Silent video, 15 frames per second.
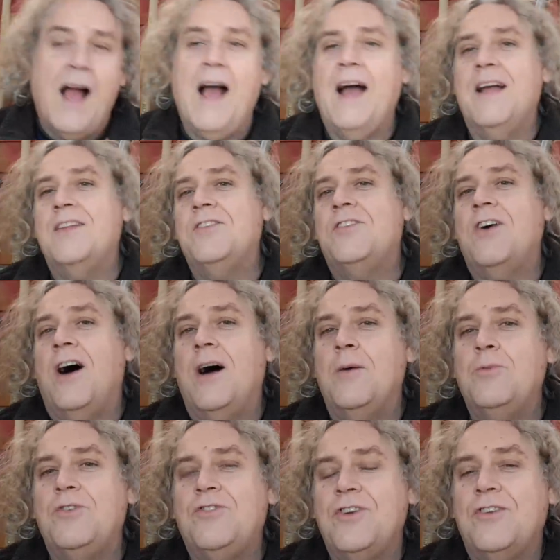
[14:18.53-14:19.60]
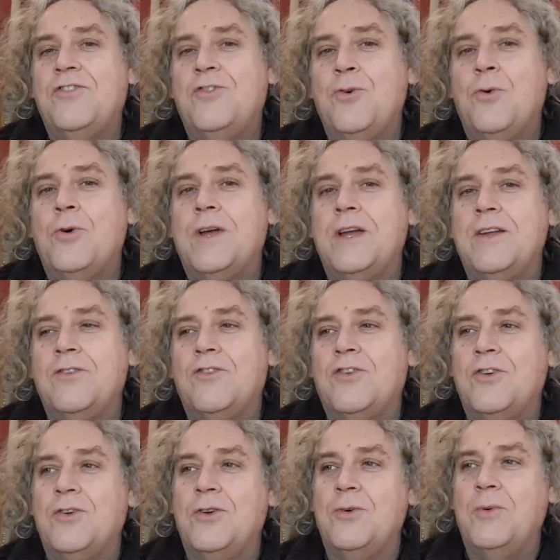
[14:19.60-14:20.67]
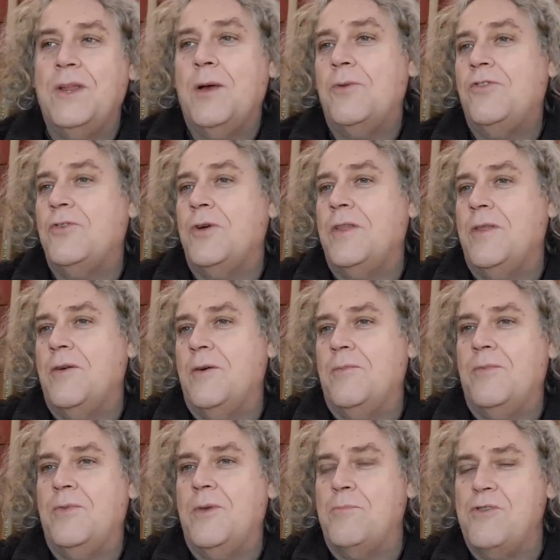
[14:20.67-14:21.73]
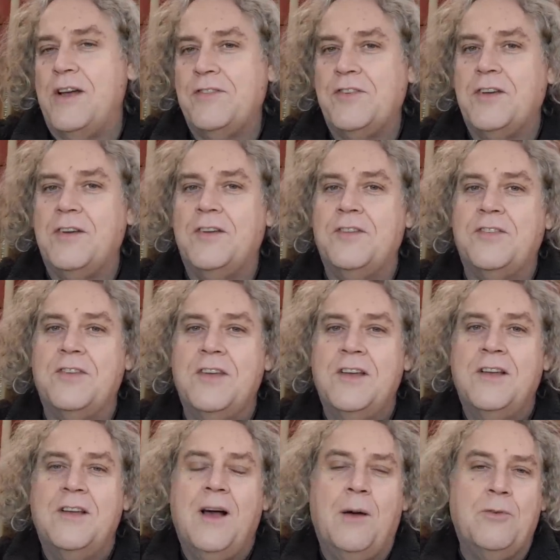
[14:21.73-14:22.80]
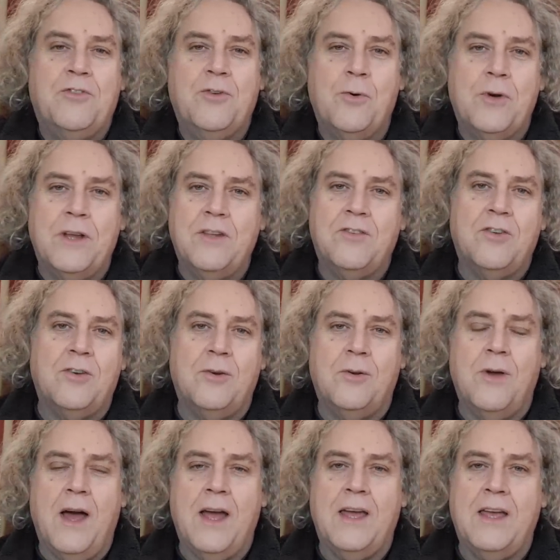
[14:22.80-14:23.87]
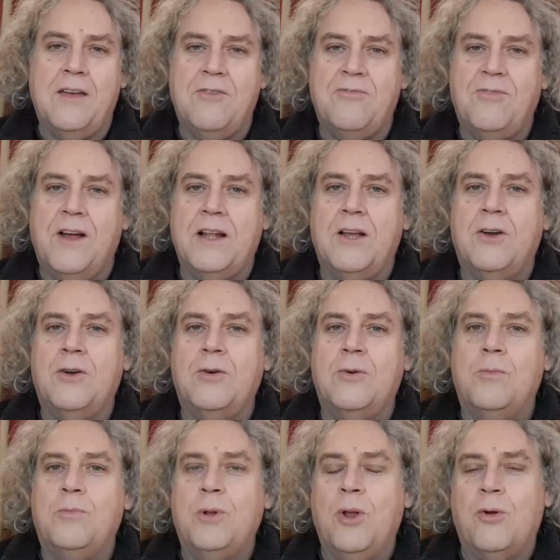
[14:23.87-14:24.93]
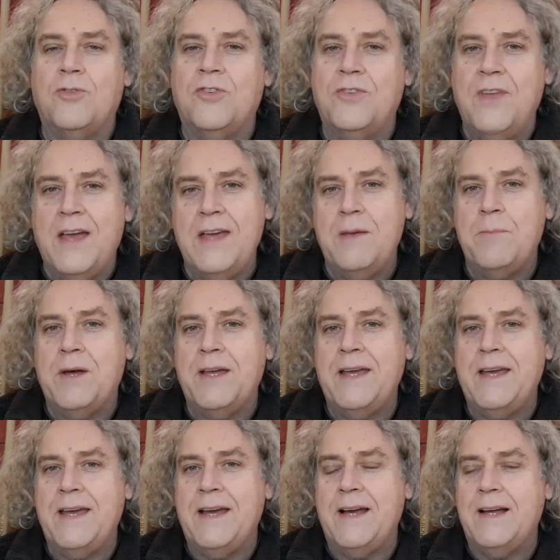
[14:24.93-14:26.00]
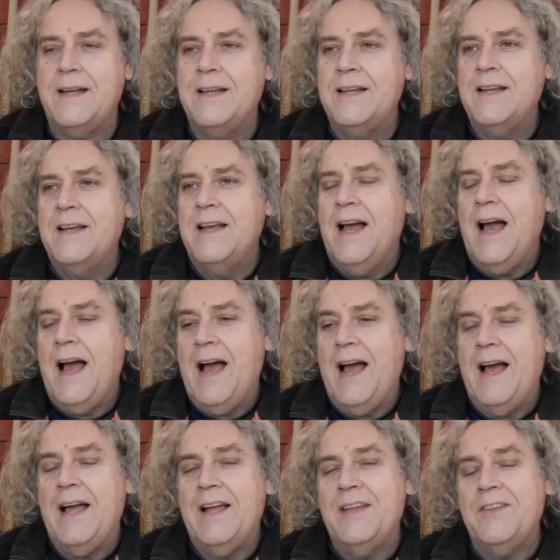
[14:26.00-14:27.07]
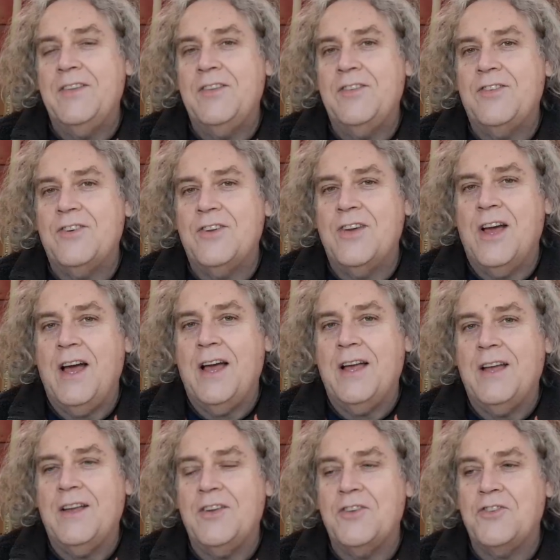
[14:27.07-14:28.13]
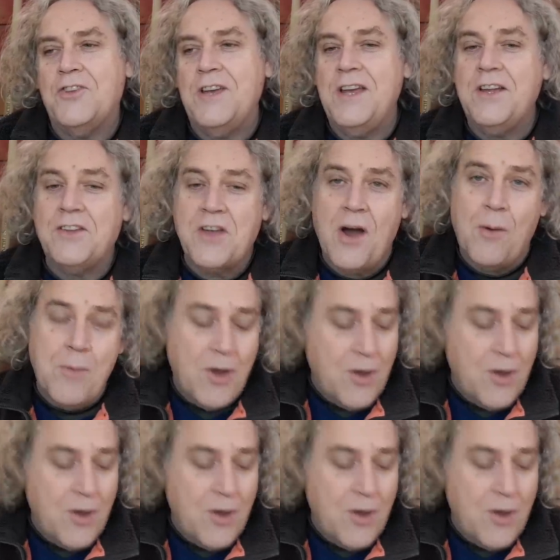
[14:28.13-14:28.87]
And I was just talking to, when I was doing the brassicas, I was talking to a fellow plot neighbour here, and she had come